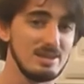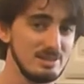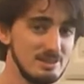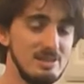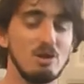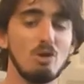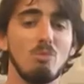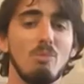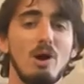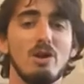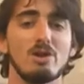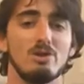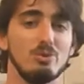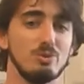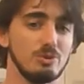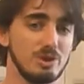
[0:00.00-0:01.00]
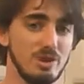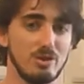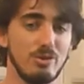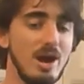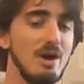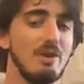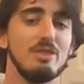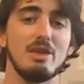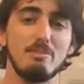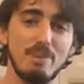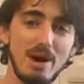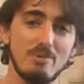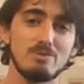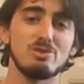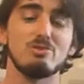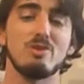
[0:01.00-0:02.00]
single molecules get around and they
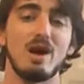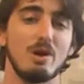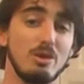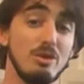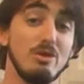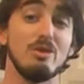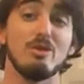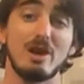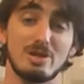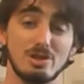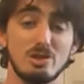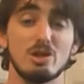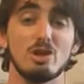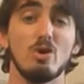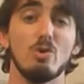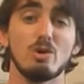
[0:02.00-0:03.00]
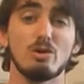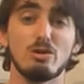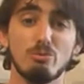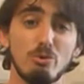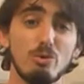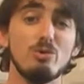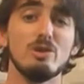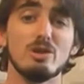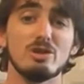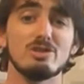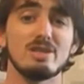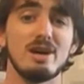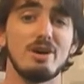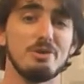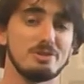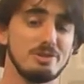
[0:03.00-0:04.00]
bounce around, and they're actually going through your
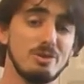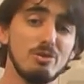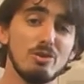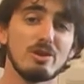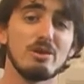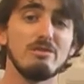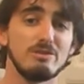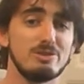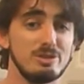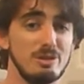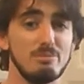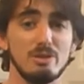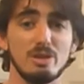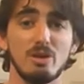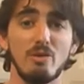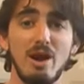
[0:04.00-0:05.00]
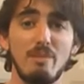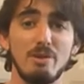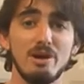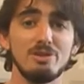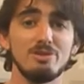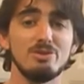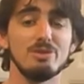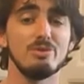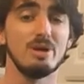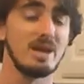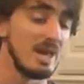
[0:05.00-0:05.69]
cells, and they're looking for something to grab onto.